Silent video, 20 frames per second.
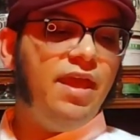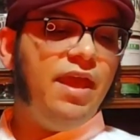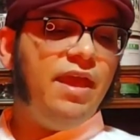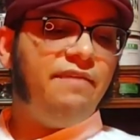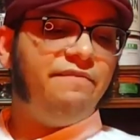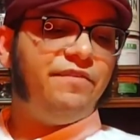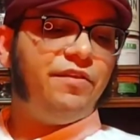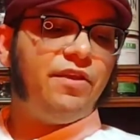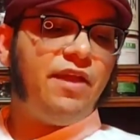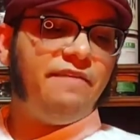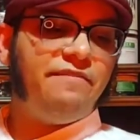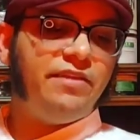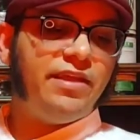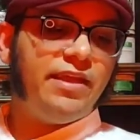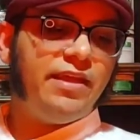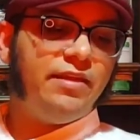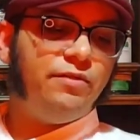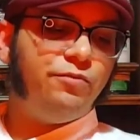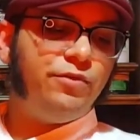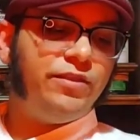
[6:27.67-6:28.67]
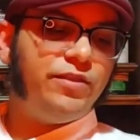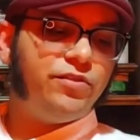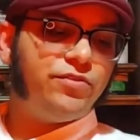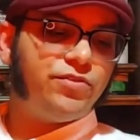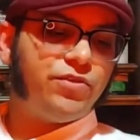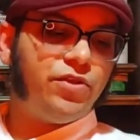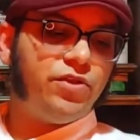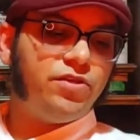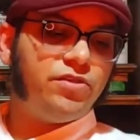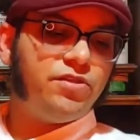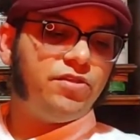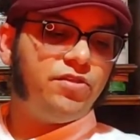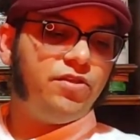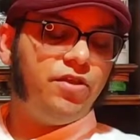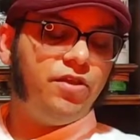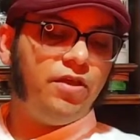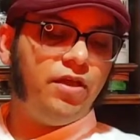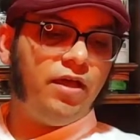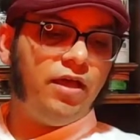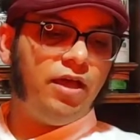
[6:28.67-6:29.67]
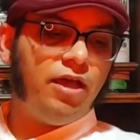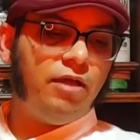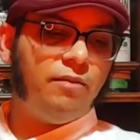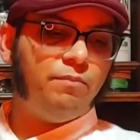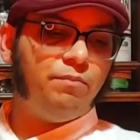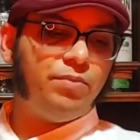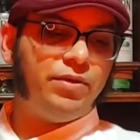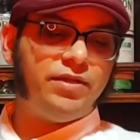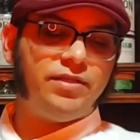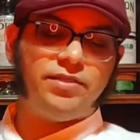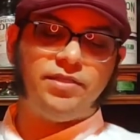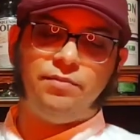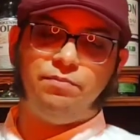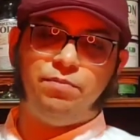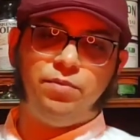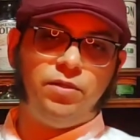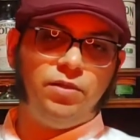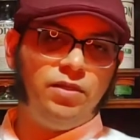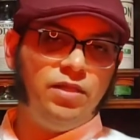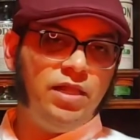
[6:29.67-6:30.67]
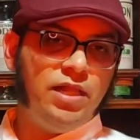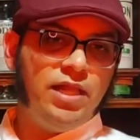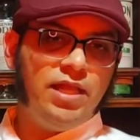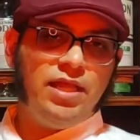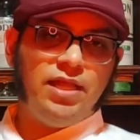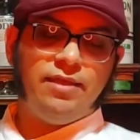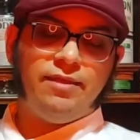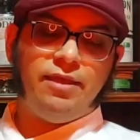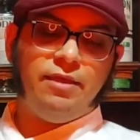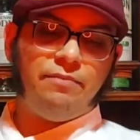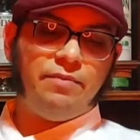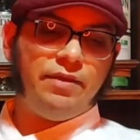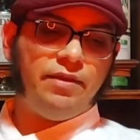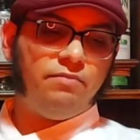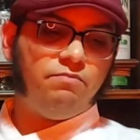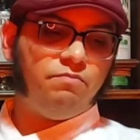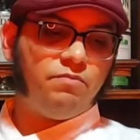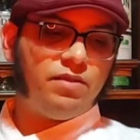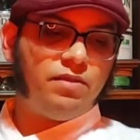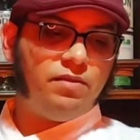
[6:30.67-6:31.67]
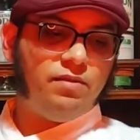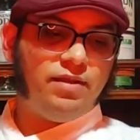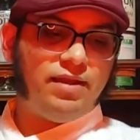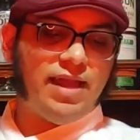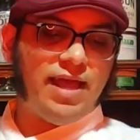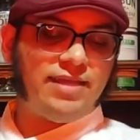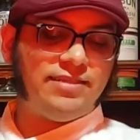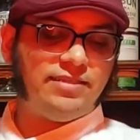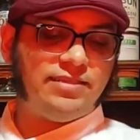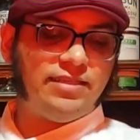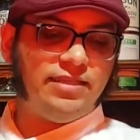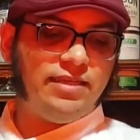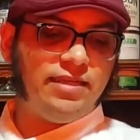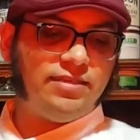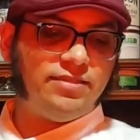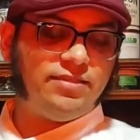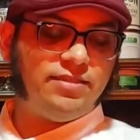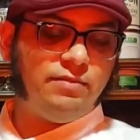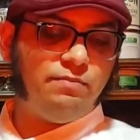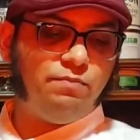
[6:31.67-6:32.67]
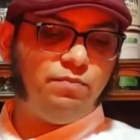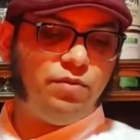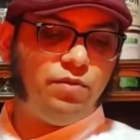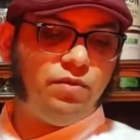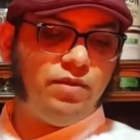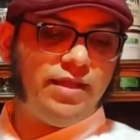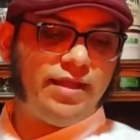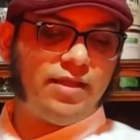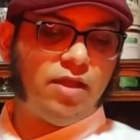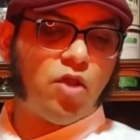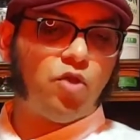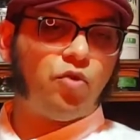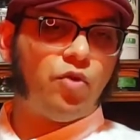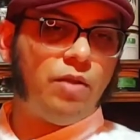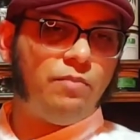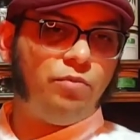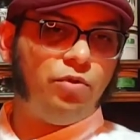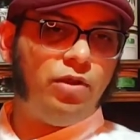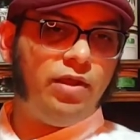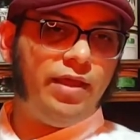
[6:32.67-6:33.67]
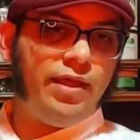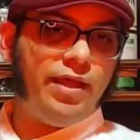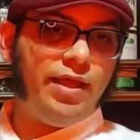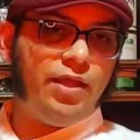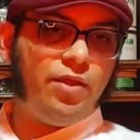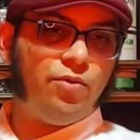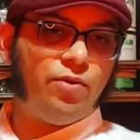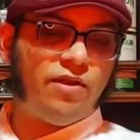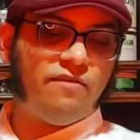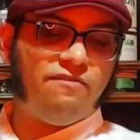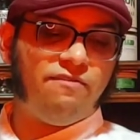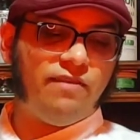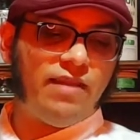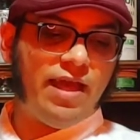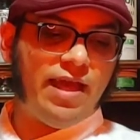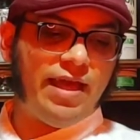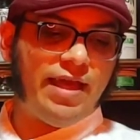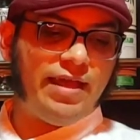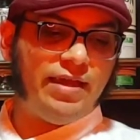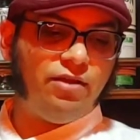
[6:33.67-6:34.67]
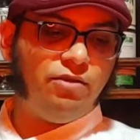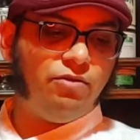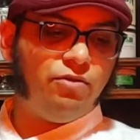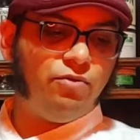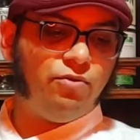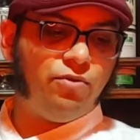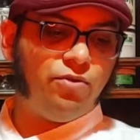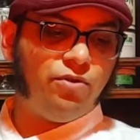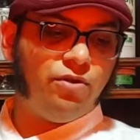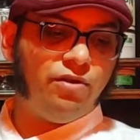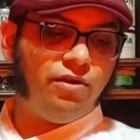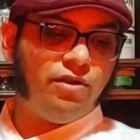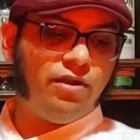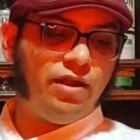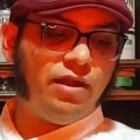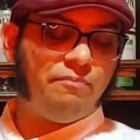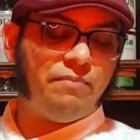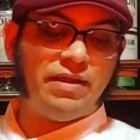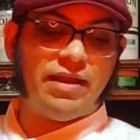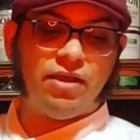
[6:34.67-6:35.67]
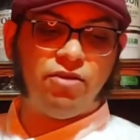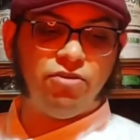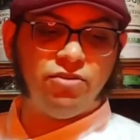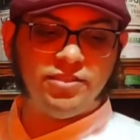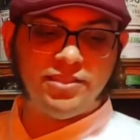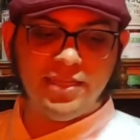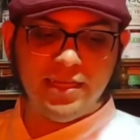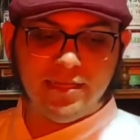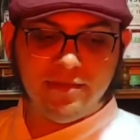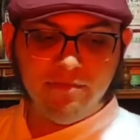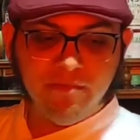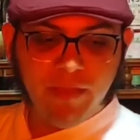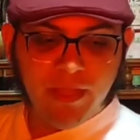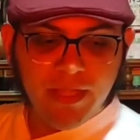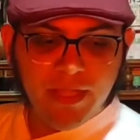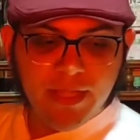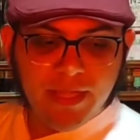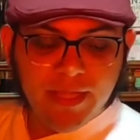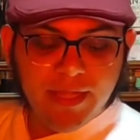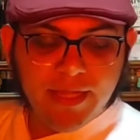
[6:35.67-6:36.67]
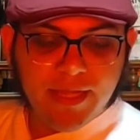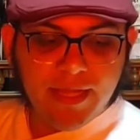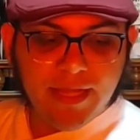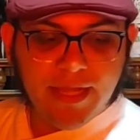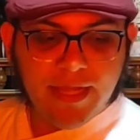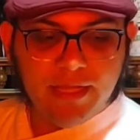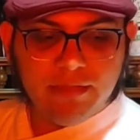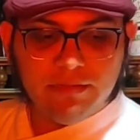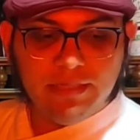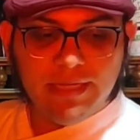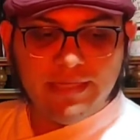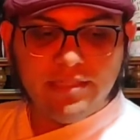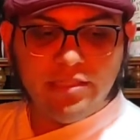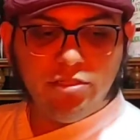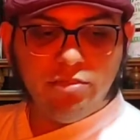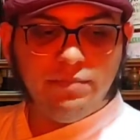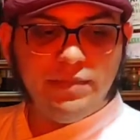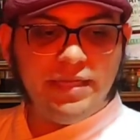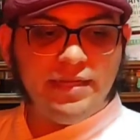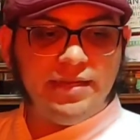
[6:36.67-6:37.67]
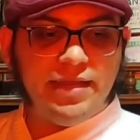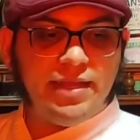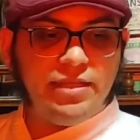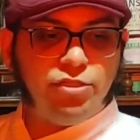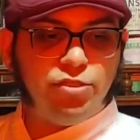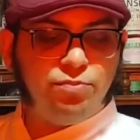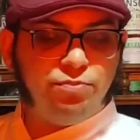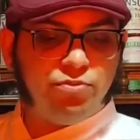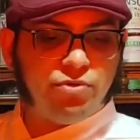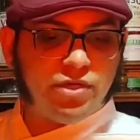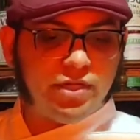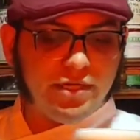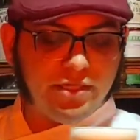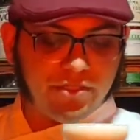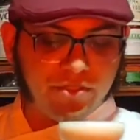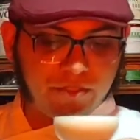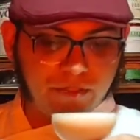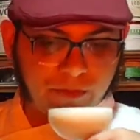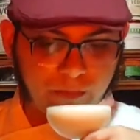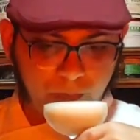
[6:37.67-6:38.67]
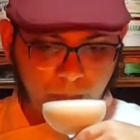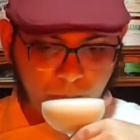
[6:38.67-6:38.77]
If you're having it with dessert, pretty simple. Keep it classy and simple, like a creme brulee or a flan or a panna cotta, and it'll be a nice bridge.